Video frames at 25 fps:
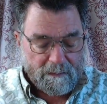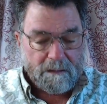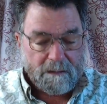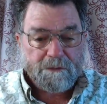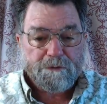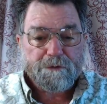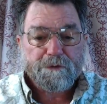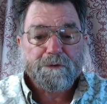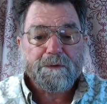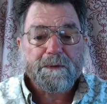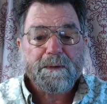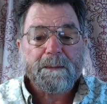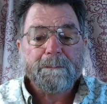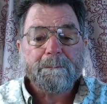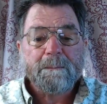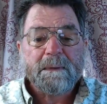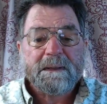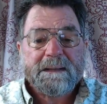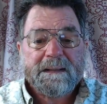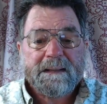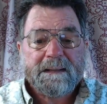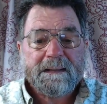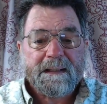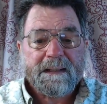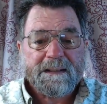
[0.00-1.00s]
unto the
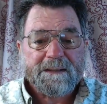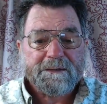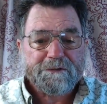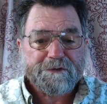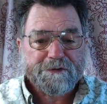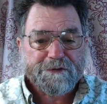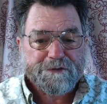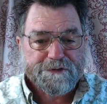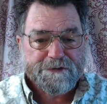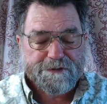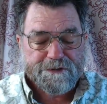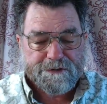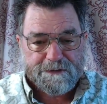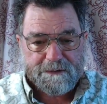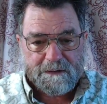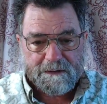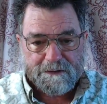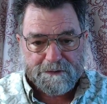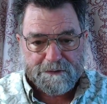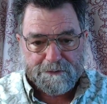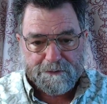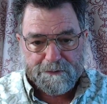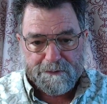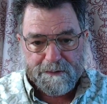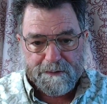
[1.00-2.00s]
money lenders,
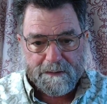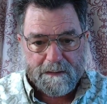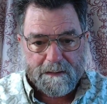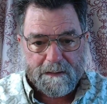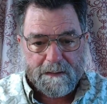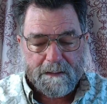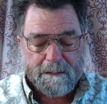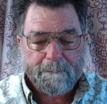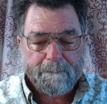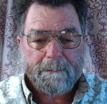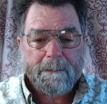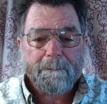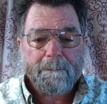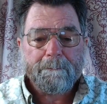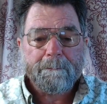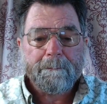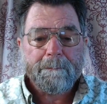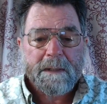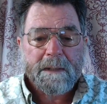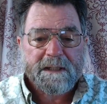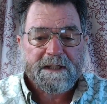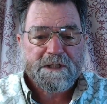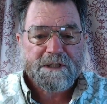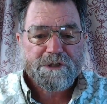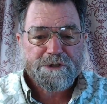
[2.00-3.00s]
unto the
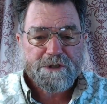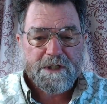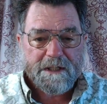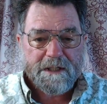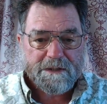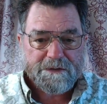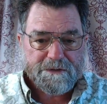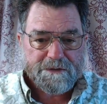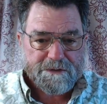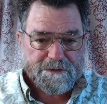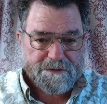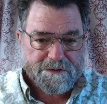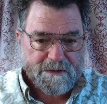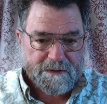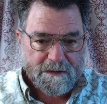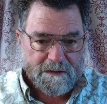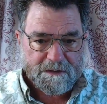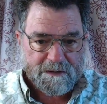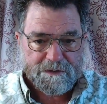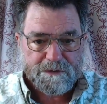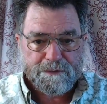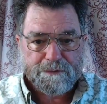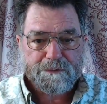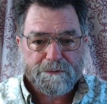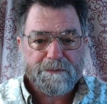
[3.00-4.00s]
money changers,
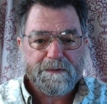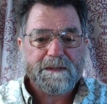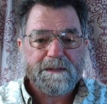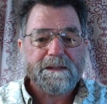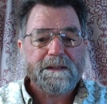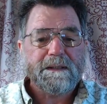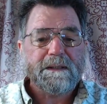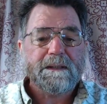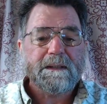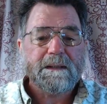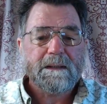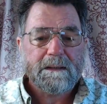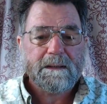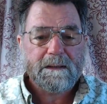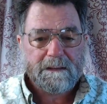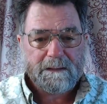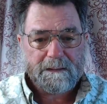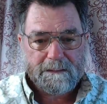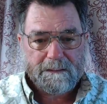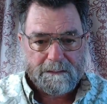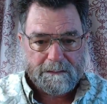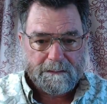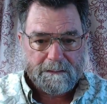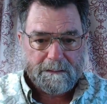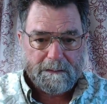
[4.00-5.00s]
unto the
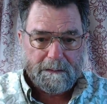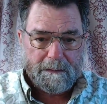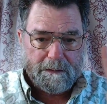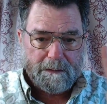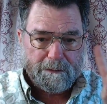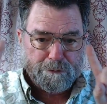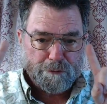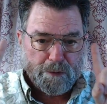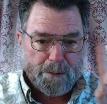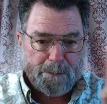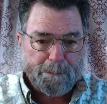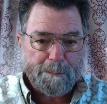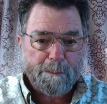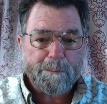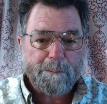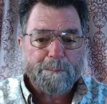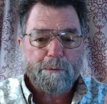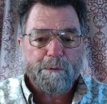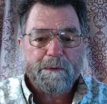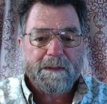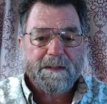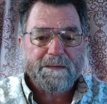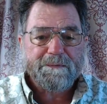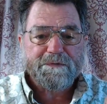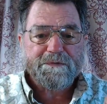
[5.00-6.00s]
triple
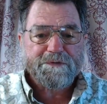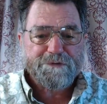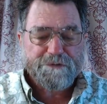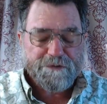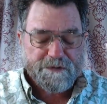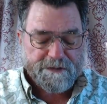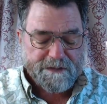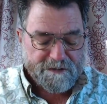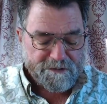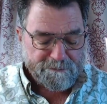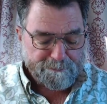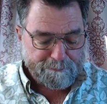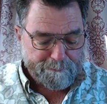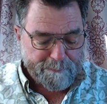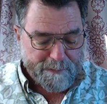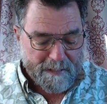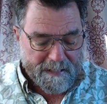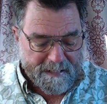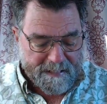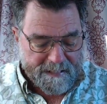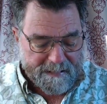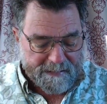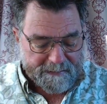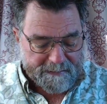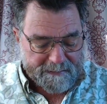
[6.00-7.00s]
parentheses
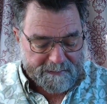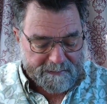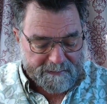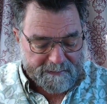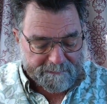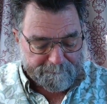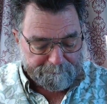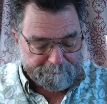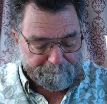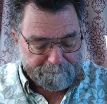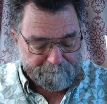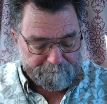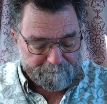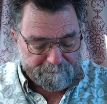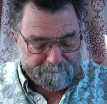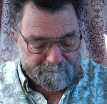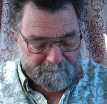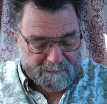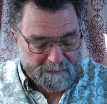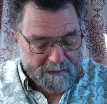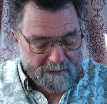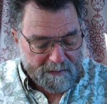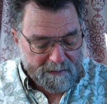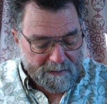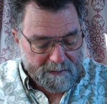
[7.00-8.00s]
bank,
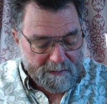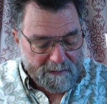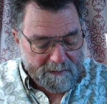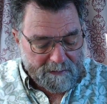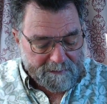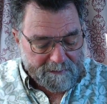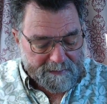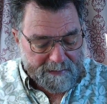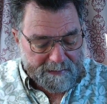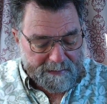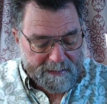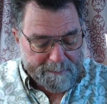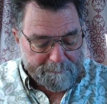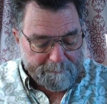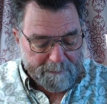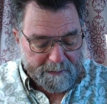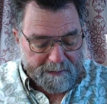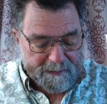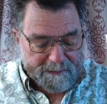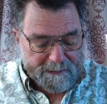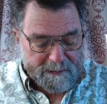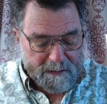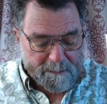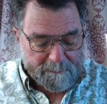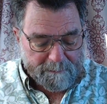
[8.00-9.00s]
that at
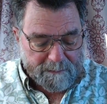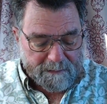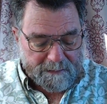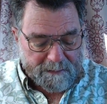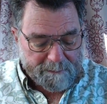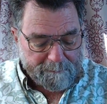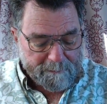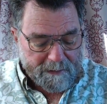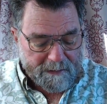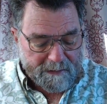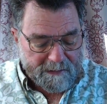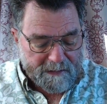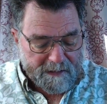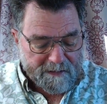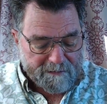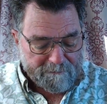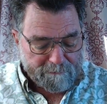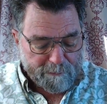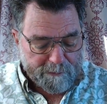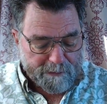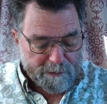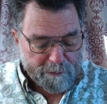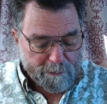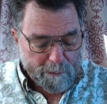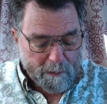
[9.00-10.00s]
my coming I might
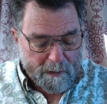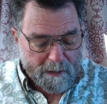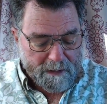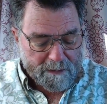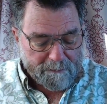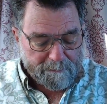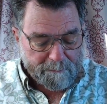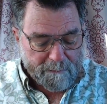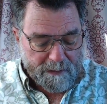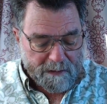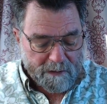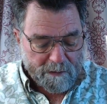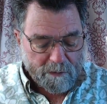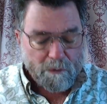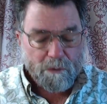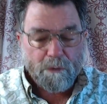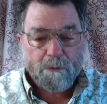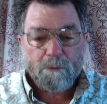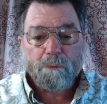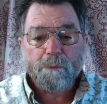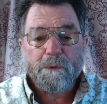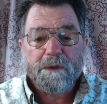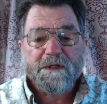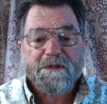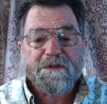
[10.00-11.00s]
have required my
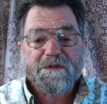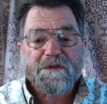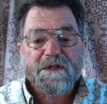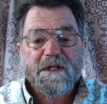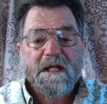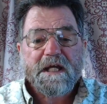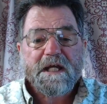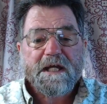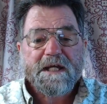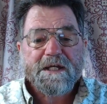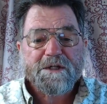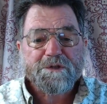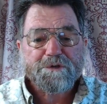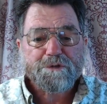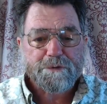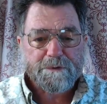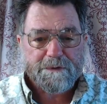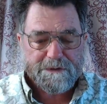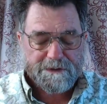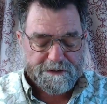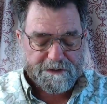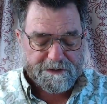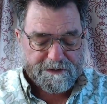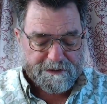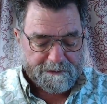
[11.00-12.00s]
own with
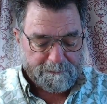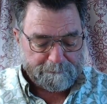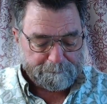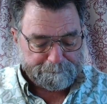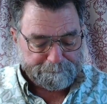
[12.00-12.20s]
interest?